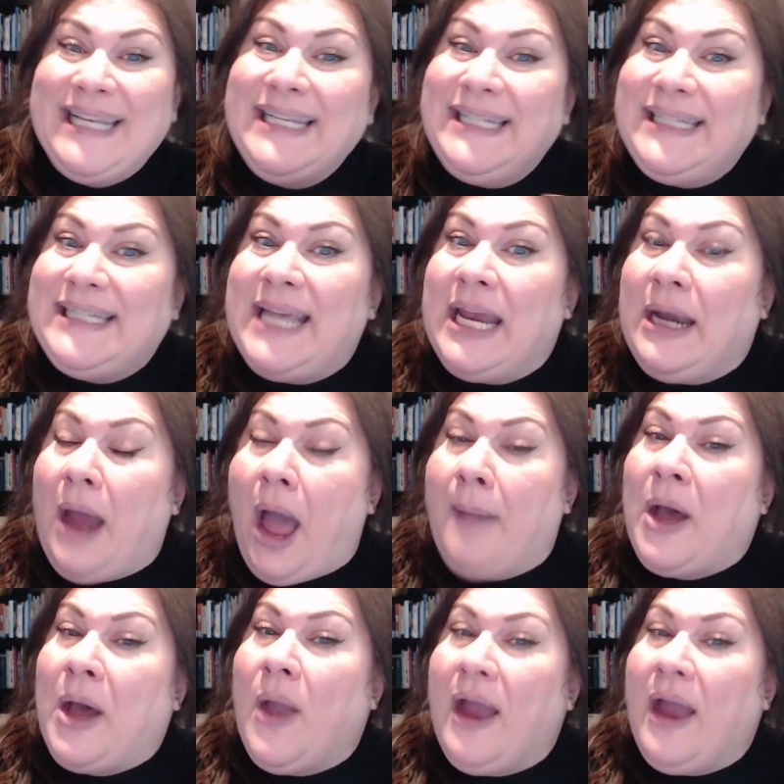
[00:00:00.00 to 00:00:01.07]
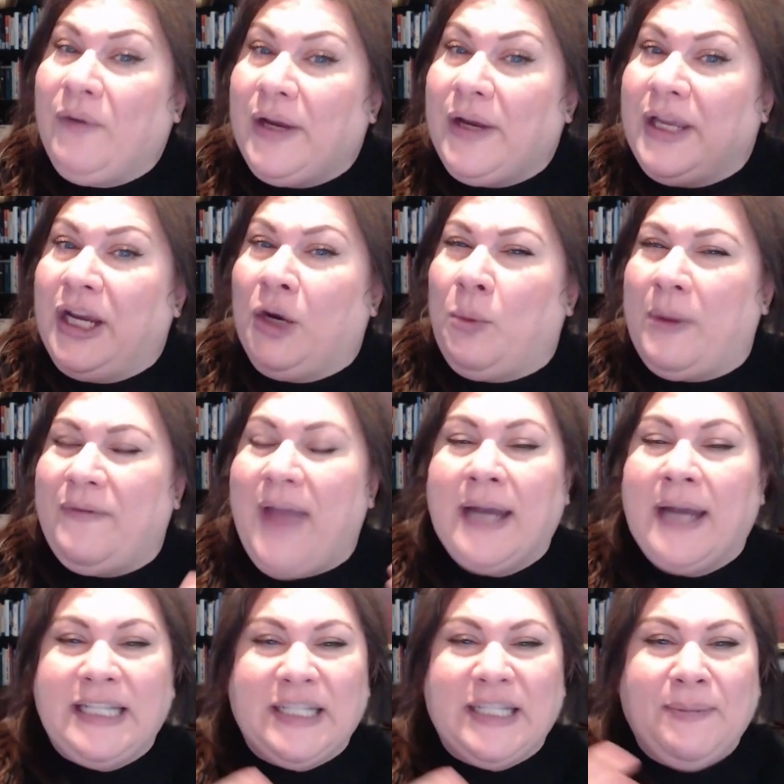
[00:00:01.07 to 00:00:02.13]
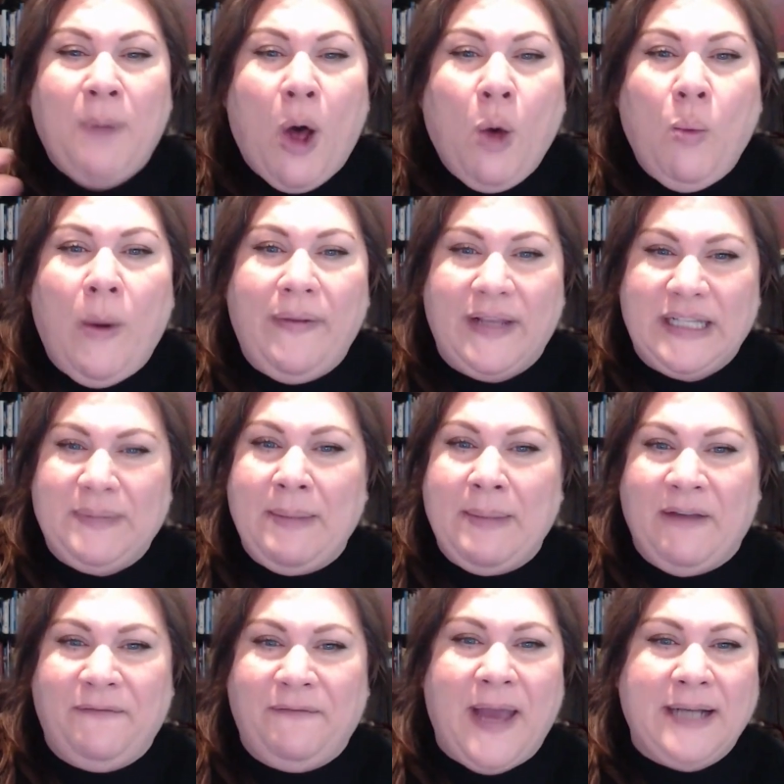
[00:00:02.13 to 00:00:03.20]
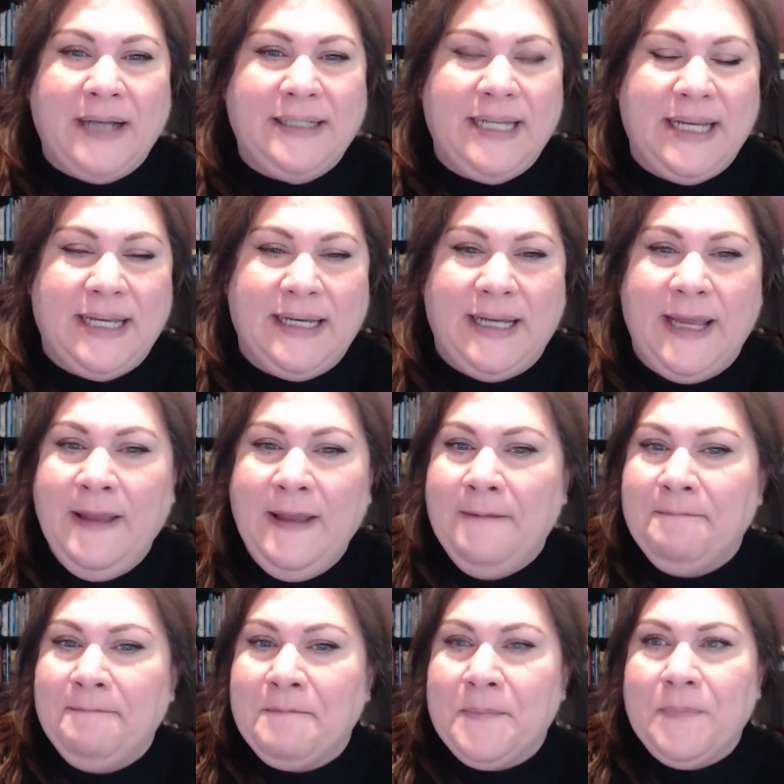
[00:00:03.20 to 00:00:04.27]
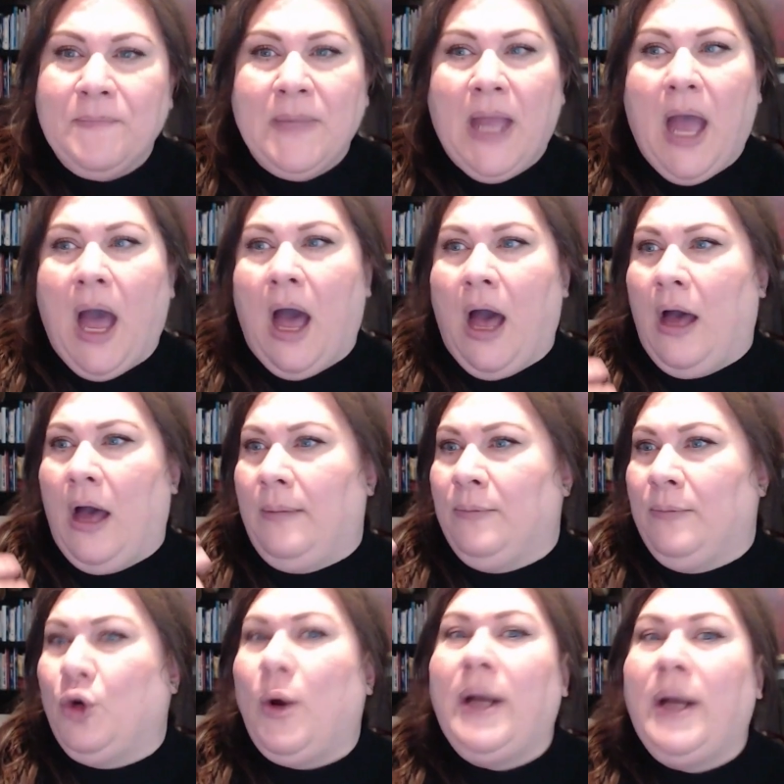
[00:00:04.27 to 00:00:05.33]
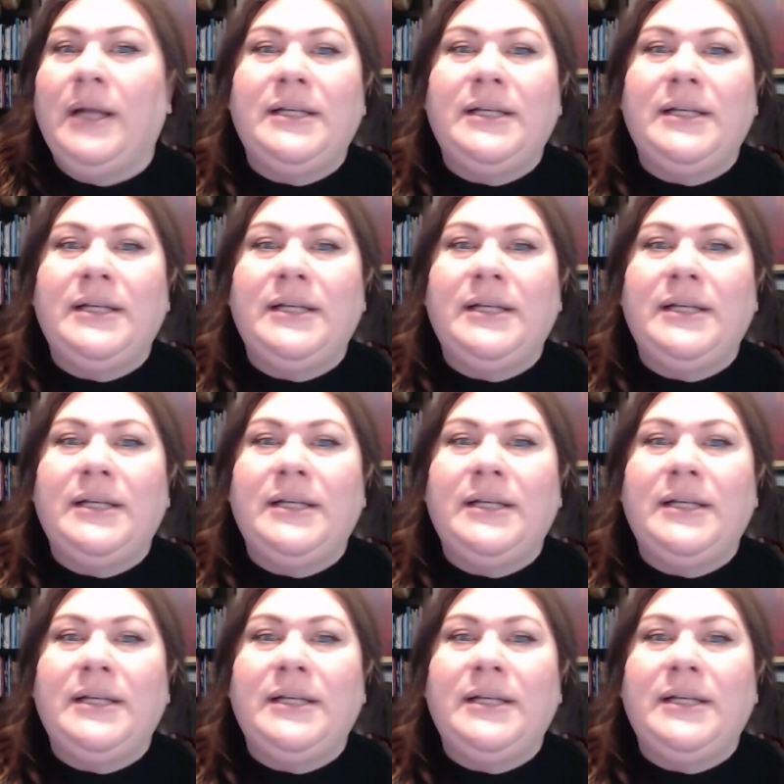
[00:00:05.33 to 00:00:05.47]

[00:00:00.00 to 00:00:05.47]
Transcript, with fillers: since then, about every year, we've had a small one that's maybe affected um,